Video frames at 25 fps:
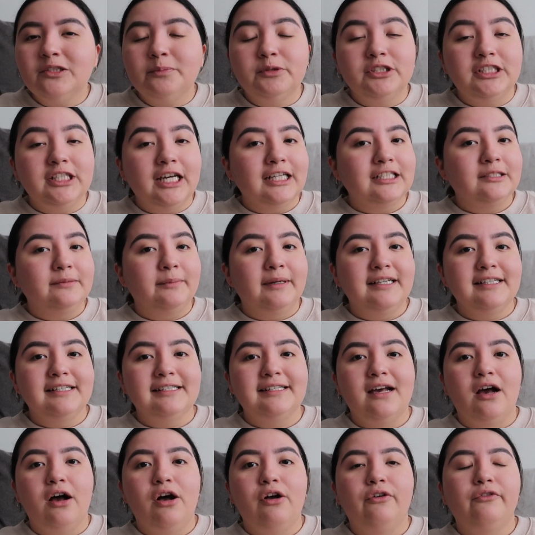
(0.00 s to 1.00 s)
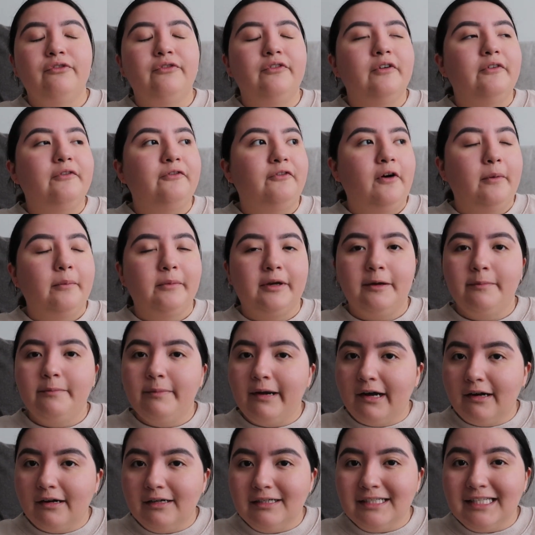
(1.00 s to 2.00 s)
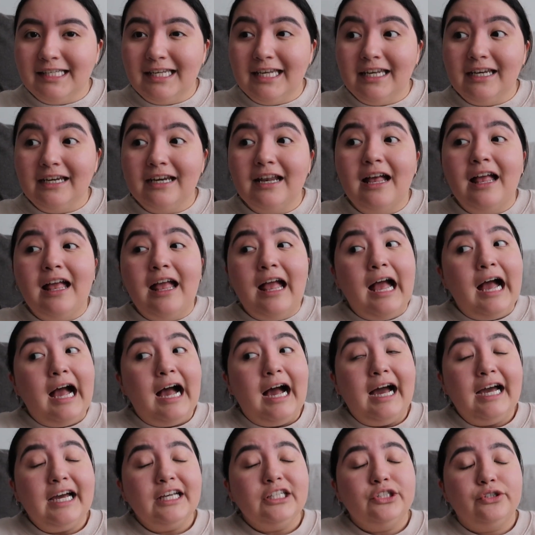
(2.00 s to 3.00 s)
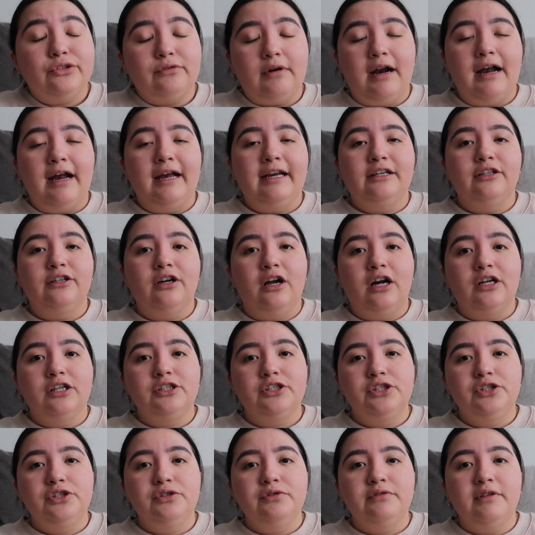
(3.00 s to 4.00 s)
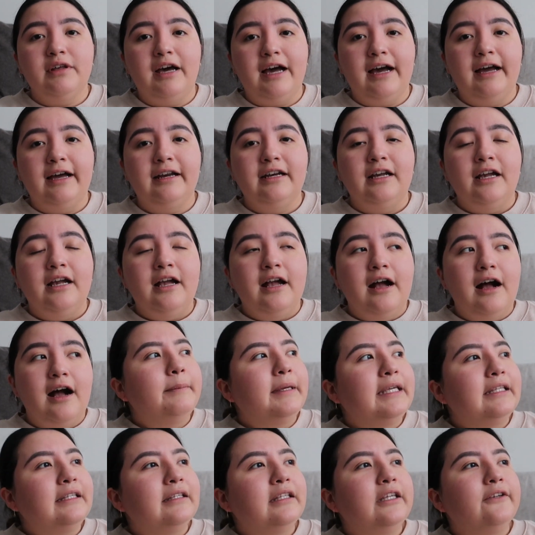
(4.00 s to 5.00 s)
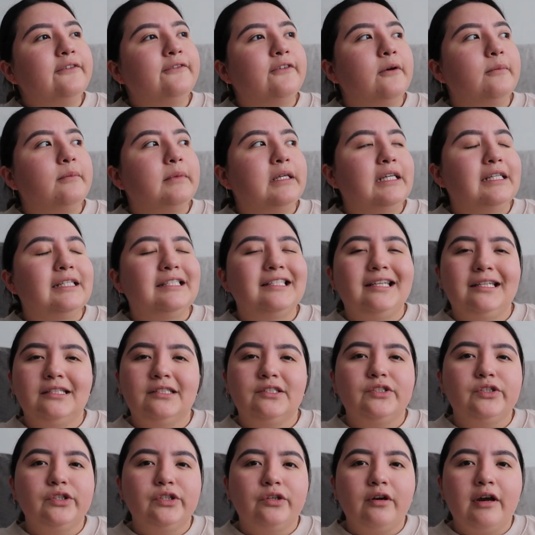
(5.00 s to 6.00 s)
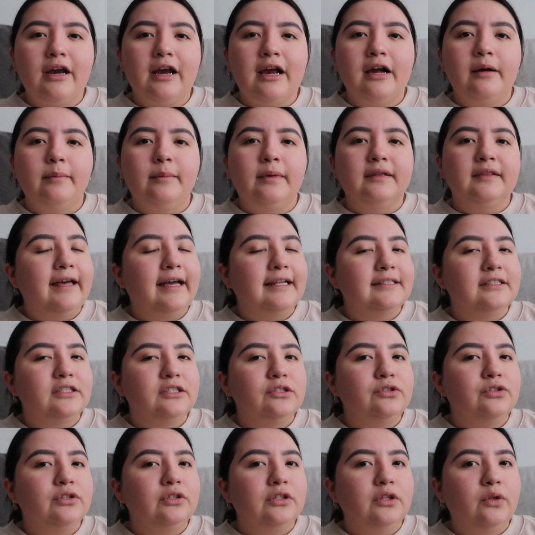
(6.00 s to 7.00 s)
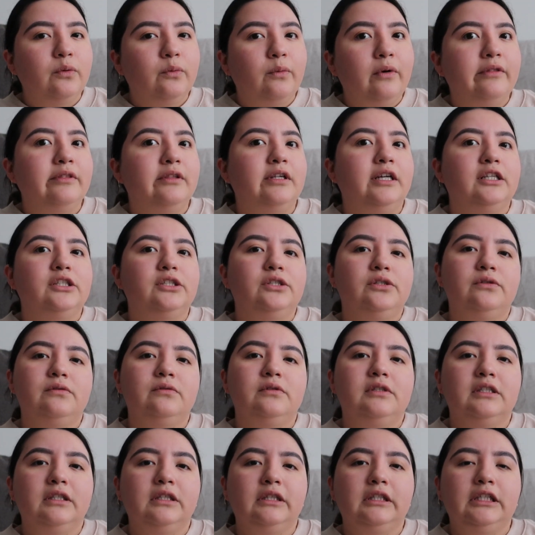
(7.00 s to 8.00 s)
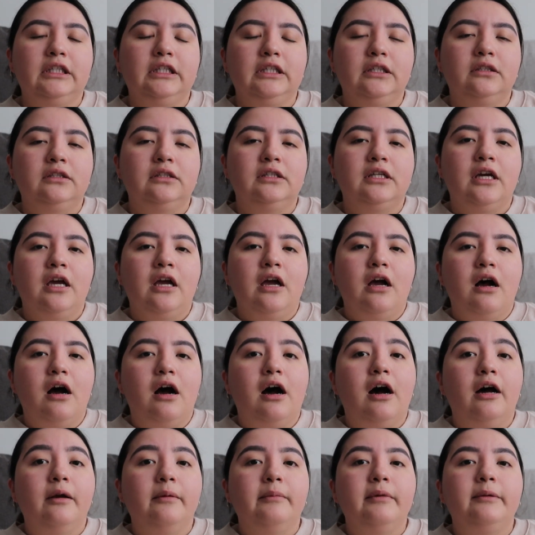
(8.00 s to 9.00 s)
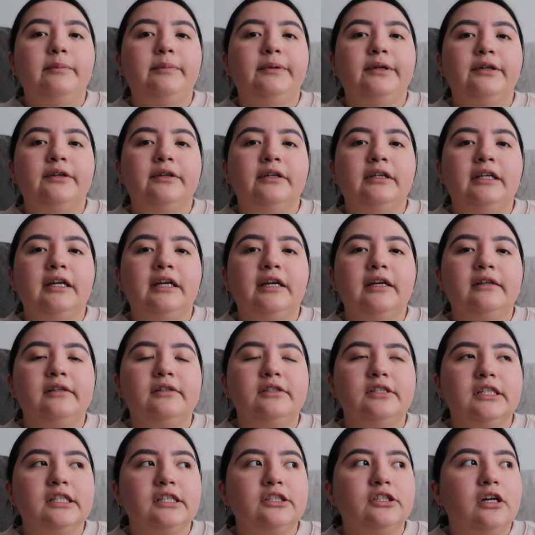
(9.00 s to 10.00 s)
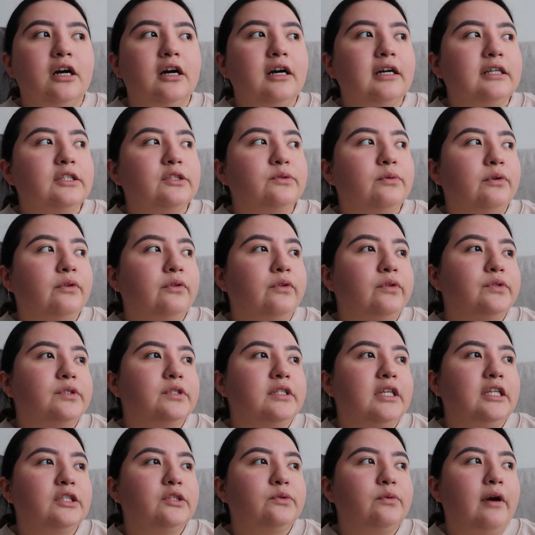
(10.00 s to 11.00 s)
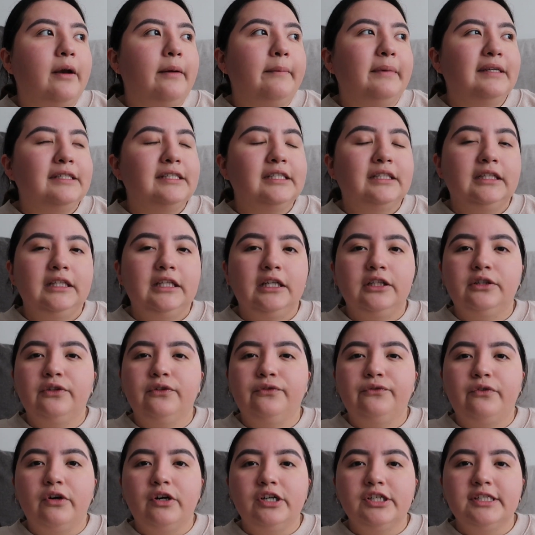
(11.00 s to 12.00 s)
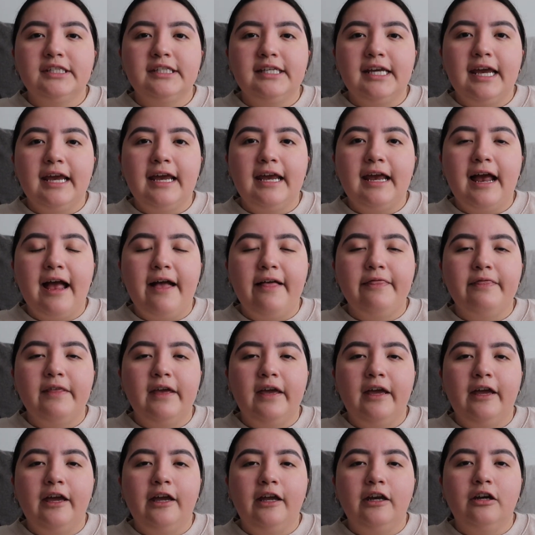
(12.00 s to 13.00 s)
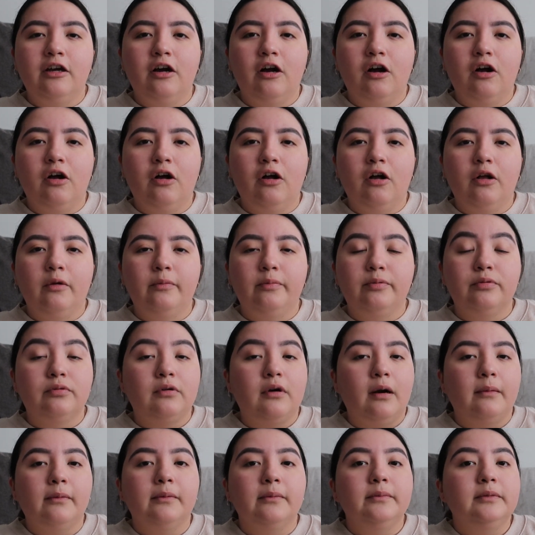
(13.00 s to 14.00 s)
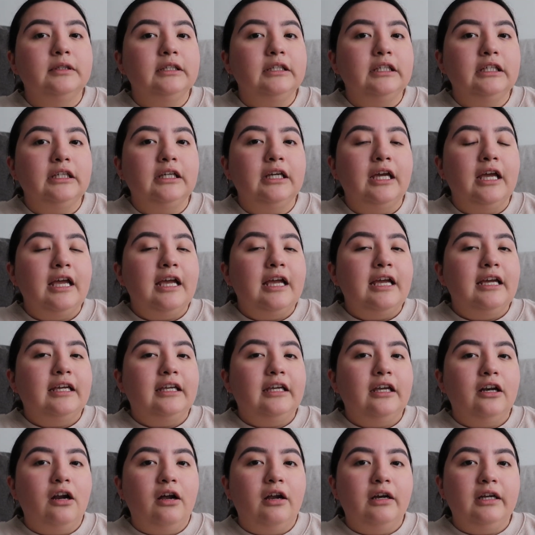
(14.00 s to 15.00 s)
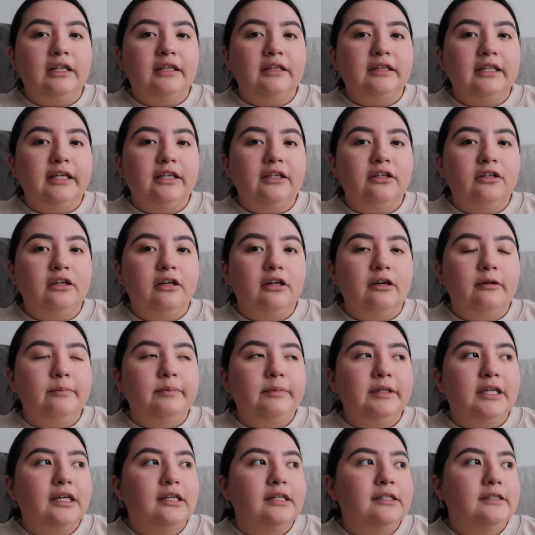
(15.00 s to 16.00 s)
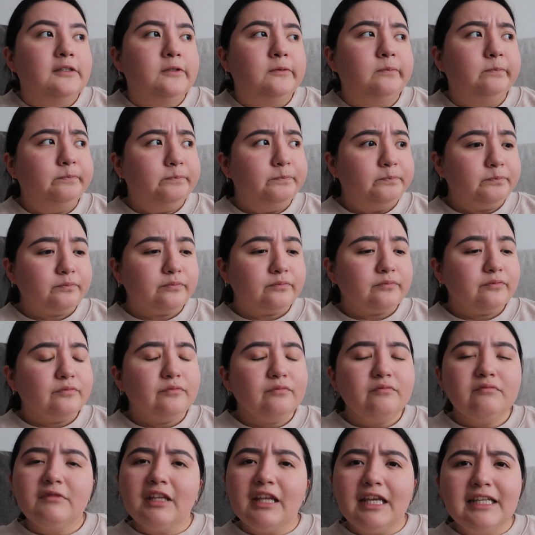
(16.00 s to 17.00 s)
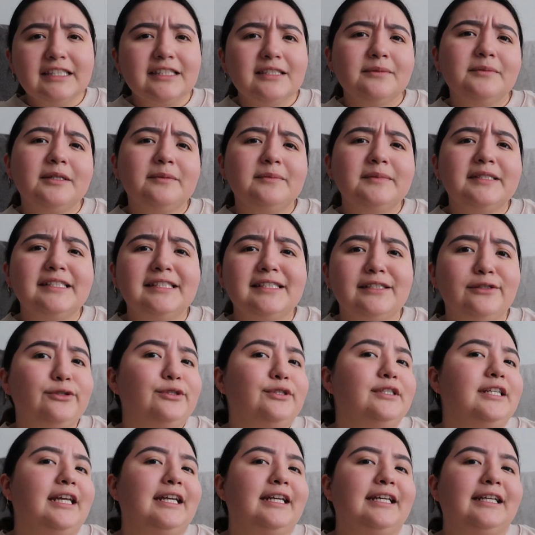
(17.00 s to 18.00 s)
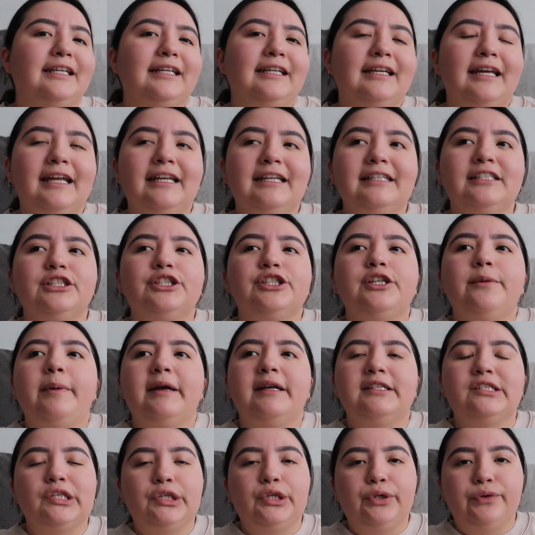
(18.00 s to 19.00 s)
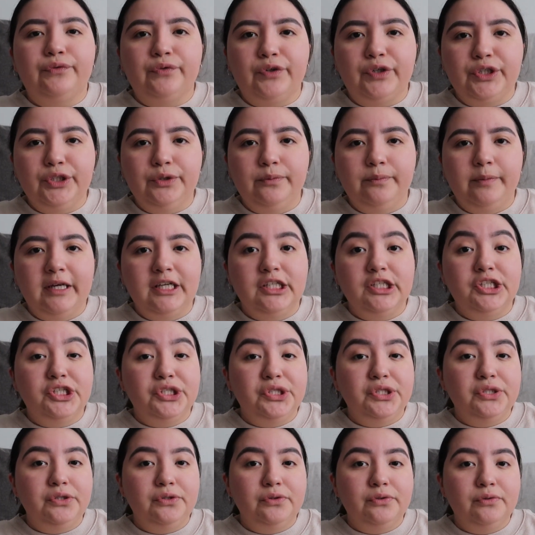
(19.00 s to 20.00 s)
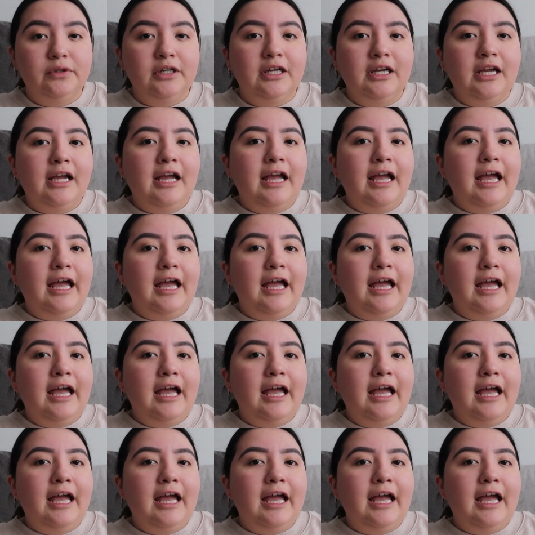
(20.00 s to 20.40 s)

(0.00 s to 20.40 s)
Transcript: to protect myself from comparison, I try not to do that. Mainly for me, it's Instagram. That's usually the one that I do delete on my period. TikTok is one of those things where I may delete it the first day and then I'll probably get on it later, because sometimes it's entertaining, and it just depends on your For You page too.